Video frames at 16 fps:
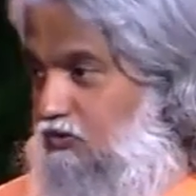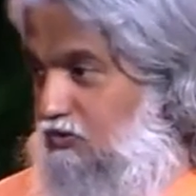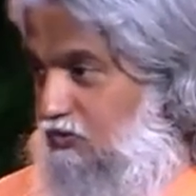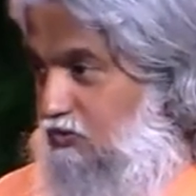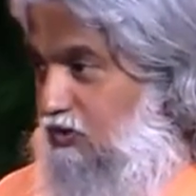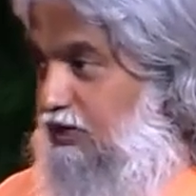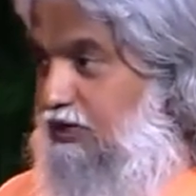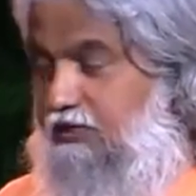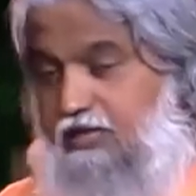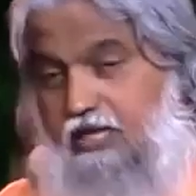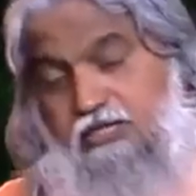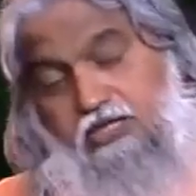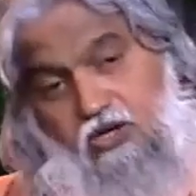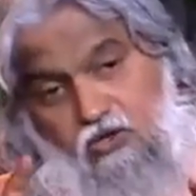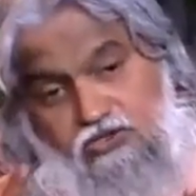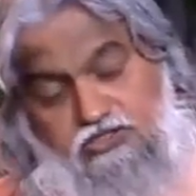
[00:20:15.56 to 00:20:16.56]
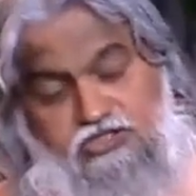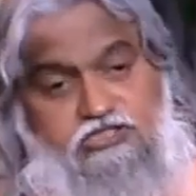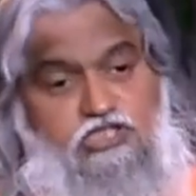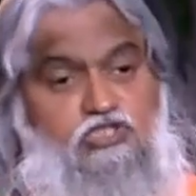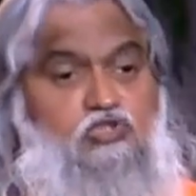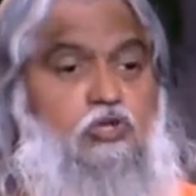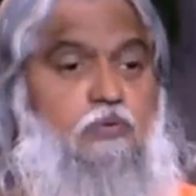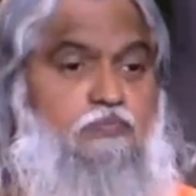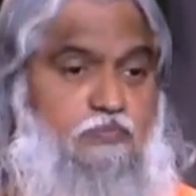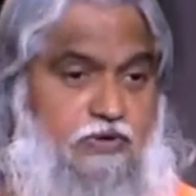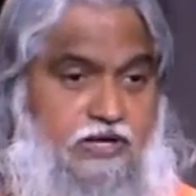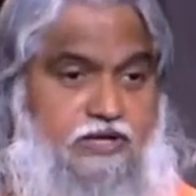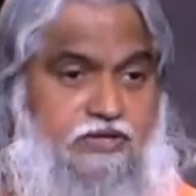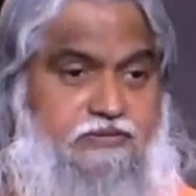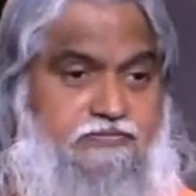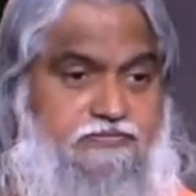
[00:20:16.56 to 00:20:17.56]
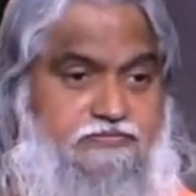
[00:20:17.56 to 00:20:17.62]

Only then the Lord Jesus stopped praying.